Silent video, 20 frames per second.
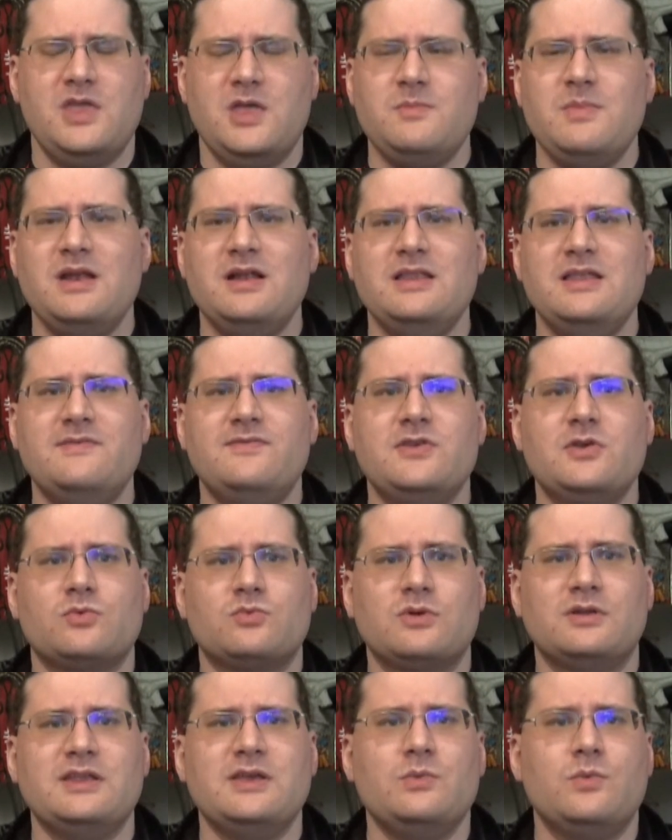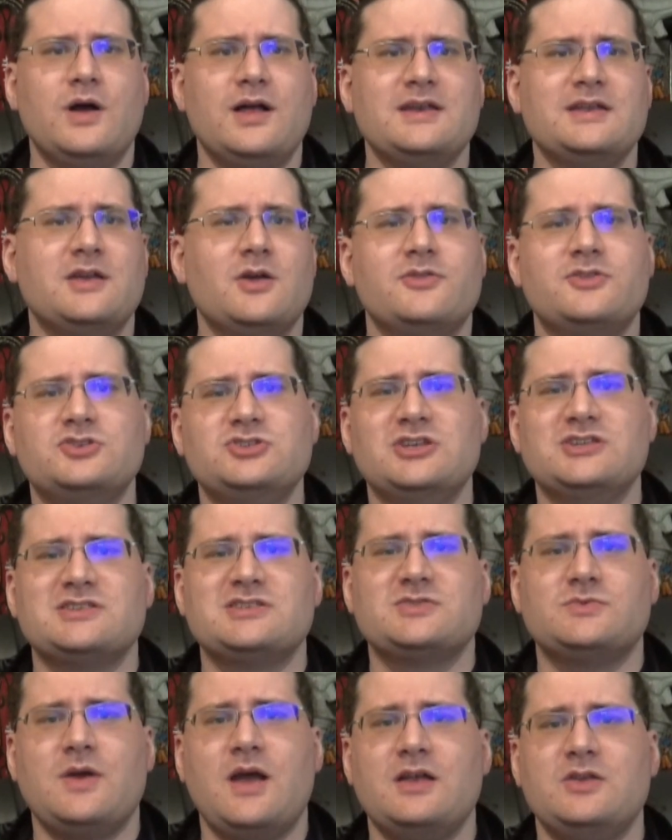Admittedly, if you really wanted to go the
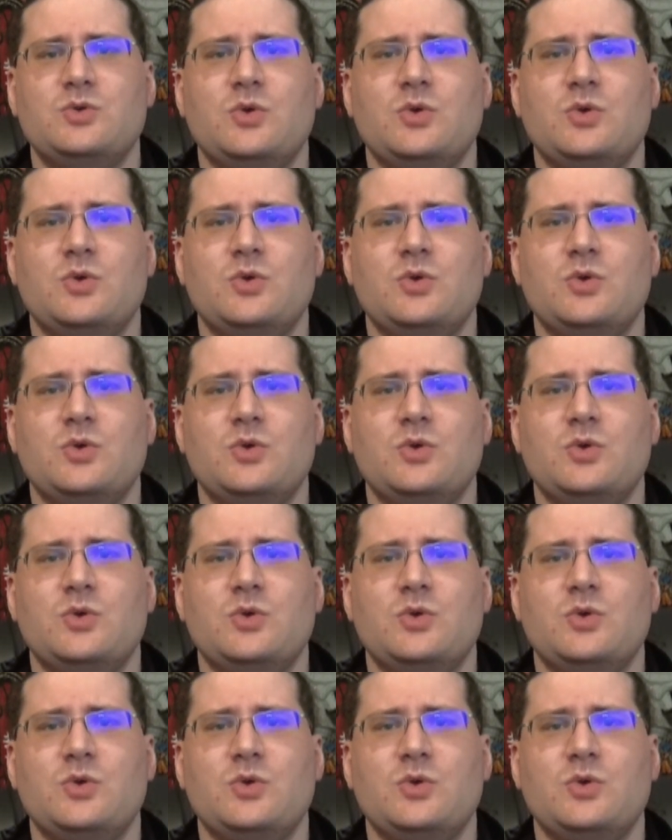Jesus route,